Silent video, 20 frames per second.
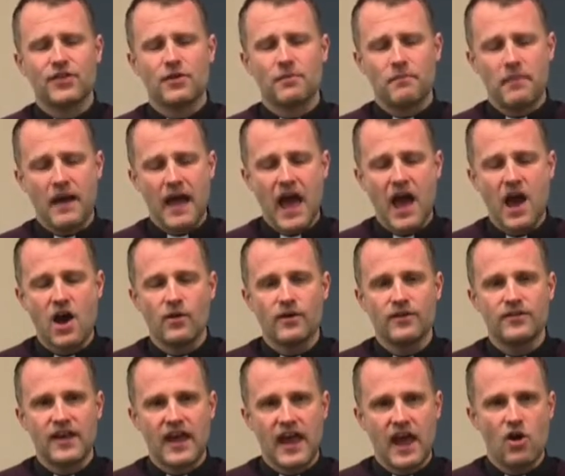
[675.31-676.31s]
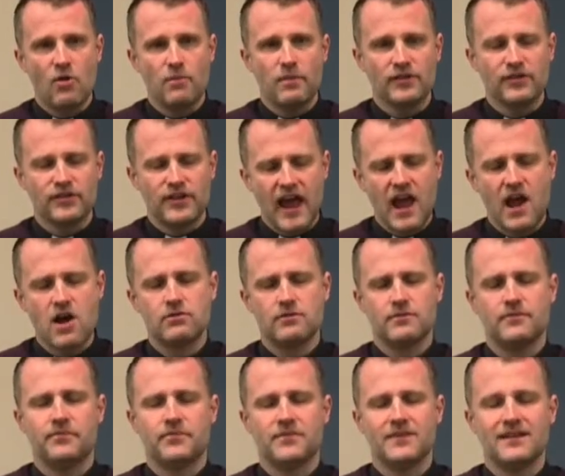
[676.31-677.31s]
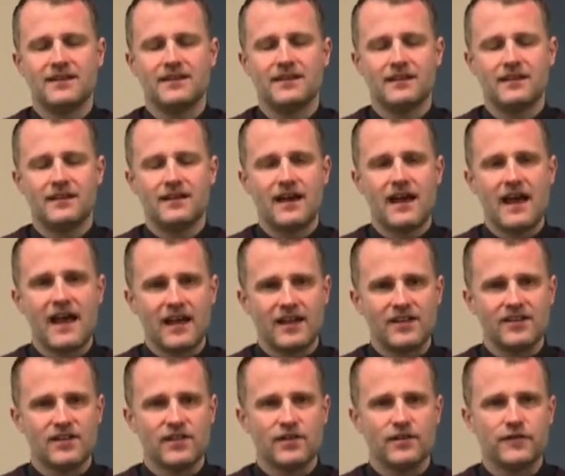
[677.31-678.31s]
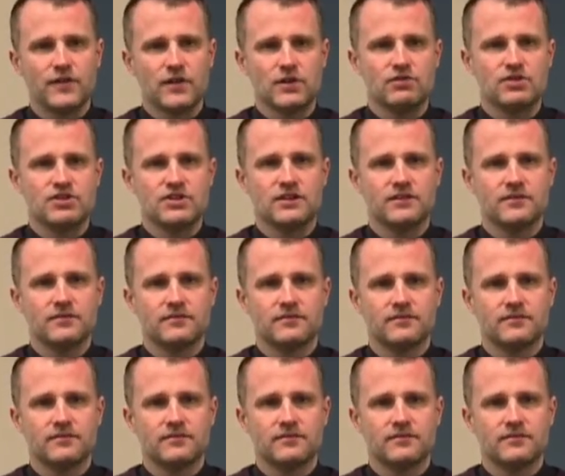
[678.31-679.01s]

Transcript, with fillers: the power to help us now and in the future.